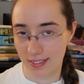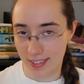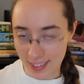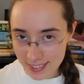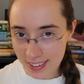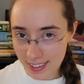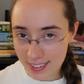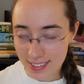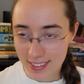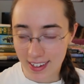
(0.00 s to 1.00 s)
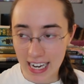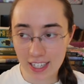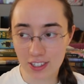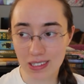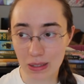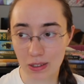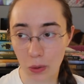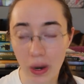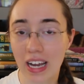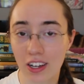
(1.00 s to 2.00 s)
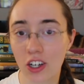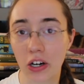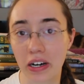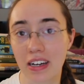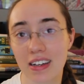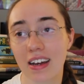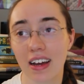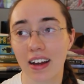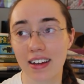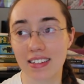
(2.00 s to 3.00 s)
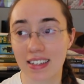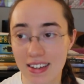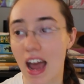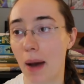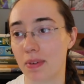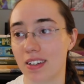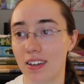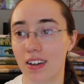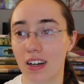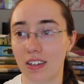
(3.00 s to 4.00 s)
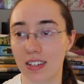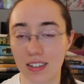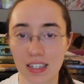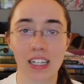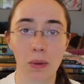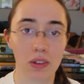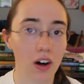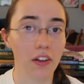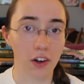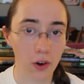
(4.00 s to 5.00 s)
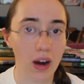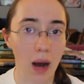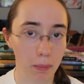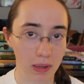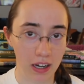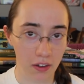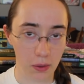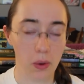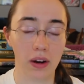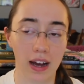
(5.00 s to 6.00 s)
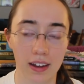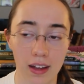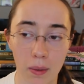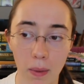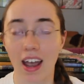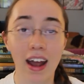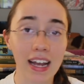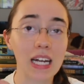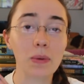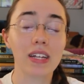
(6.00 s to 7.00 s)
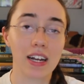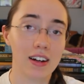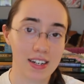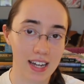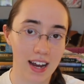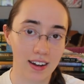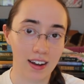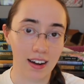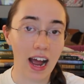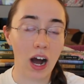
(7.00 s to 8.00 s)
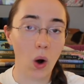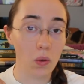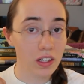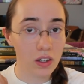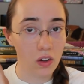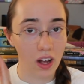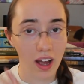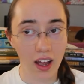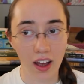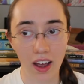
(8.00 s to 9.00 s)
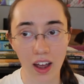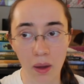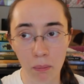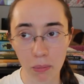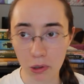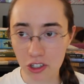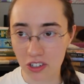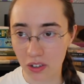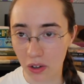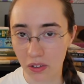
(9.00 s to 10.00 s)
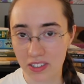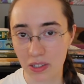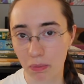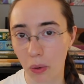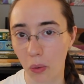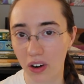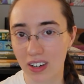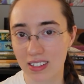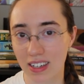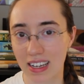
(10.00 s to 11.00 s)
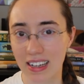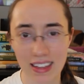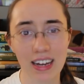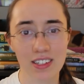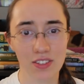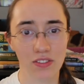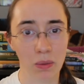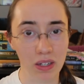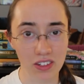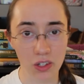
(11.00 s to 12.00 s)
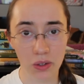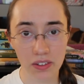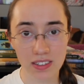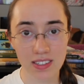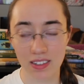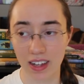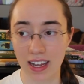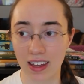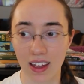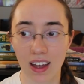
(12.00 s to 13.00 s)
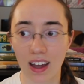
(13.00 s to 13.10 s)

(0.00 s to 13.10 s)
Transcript: doesn't. He's just quite good. He's adapted to dealing with all the crap being thrown at him. And I get really irritated at how little emotional support he gets from adults. Like,